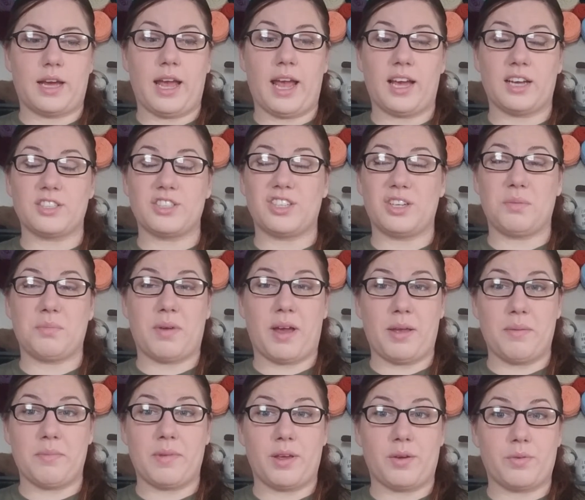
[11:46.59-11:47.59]
I actually
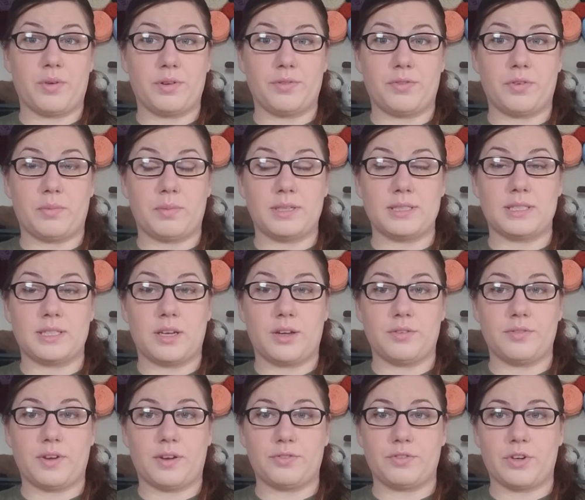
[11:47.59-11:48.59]
might make one for
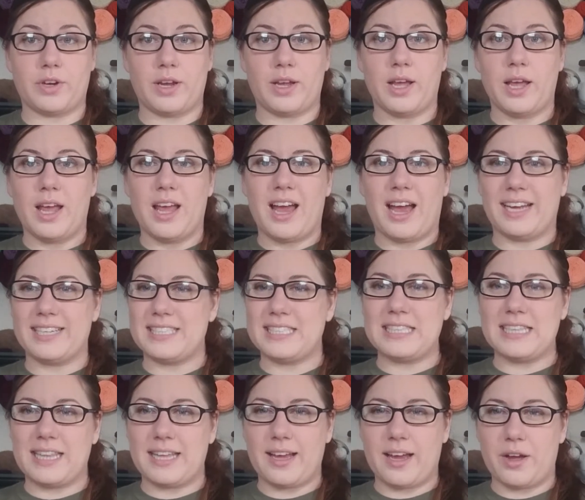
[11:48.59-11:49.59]
myself. I
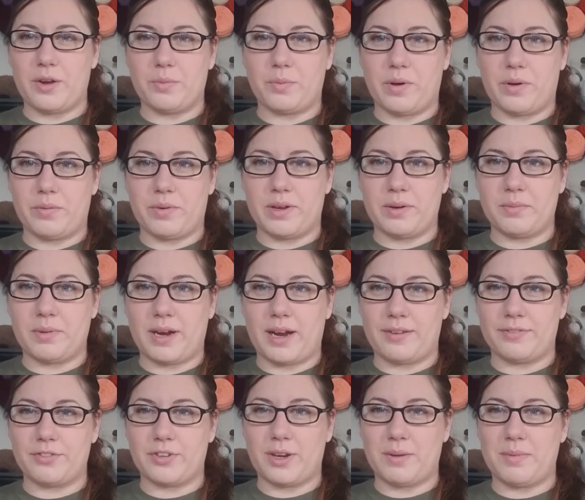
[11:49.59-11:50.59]
didn't think I'd want one, but
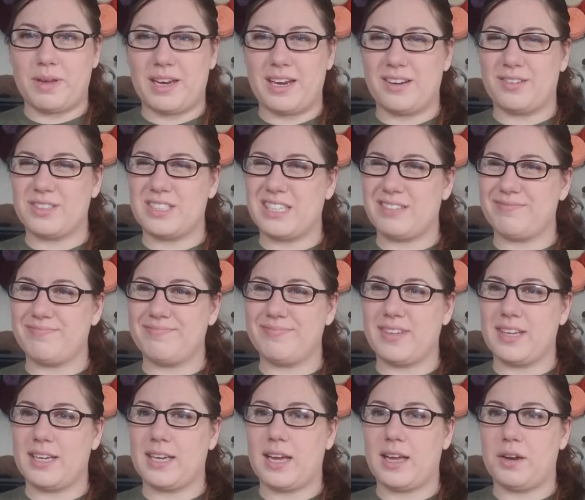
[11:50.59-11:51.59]
after I made it, I was like,
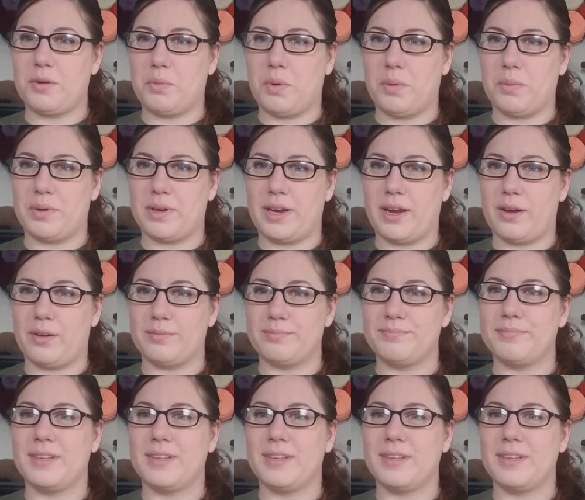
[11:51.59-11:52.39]
I kind of want one now.